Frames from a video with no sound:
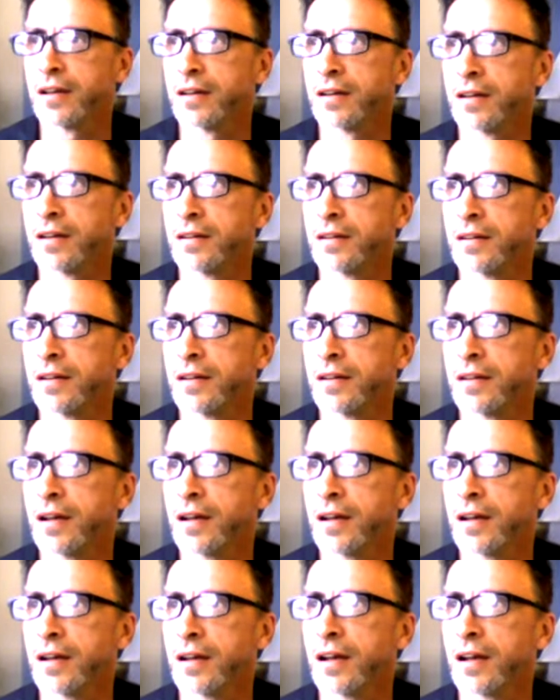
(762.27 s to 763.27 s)
how
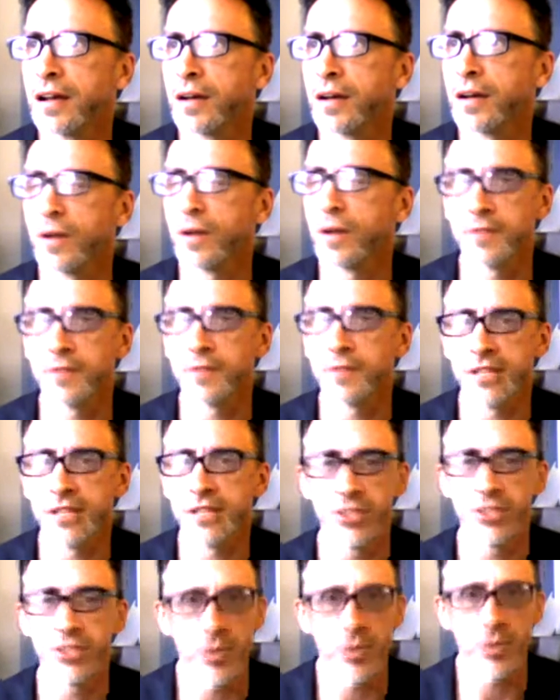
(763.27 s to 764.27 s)

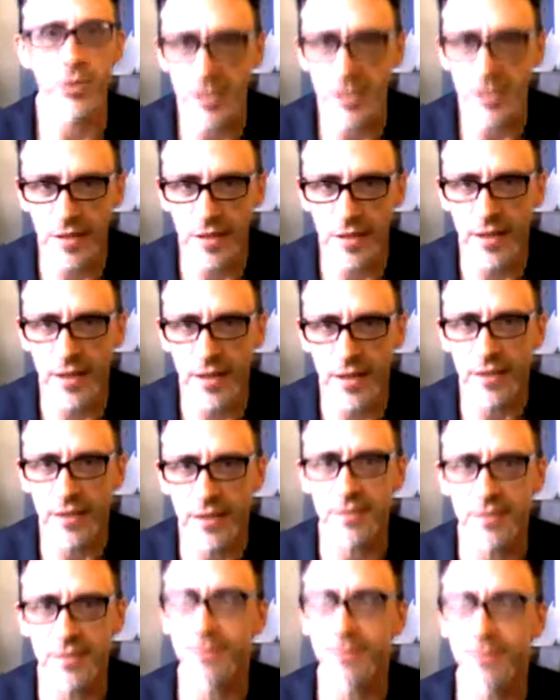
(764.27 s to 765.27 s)
often they
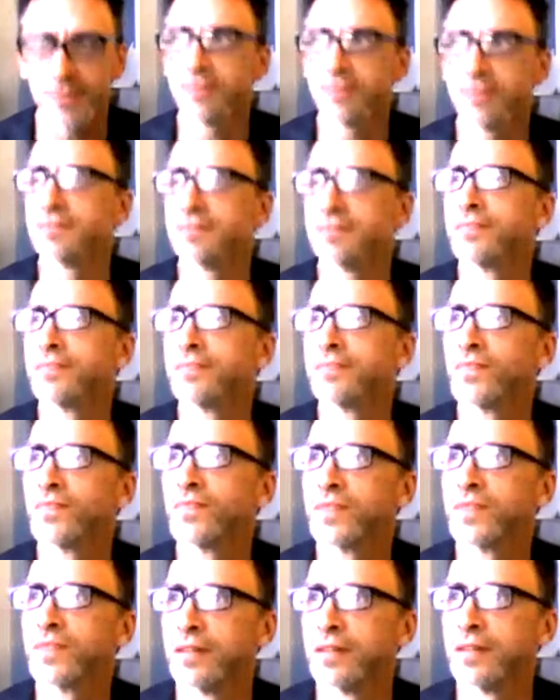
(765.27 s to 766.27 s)
don't get laid,
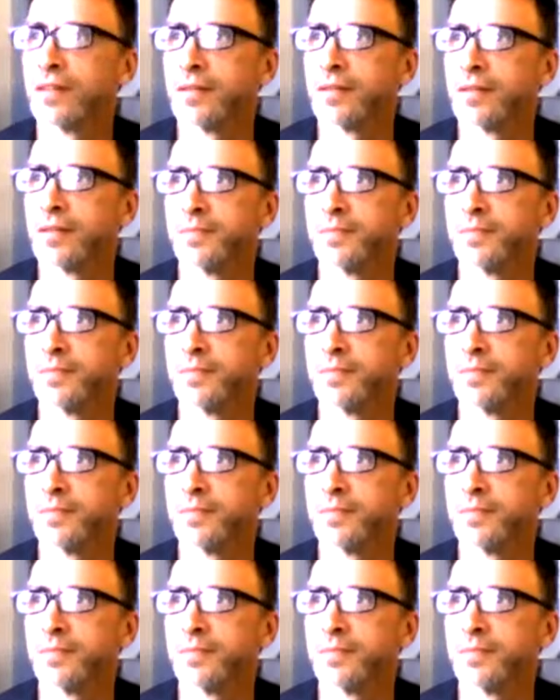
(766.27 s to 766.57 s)
and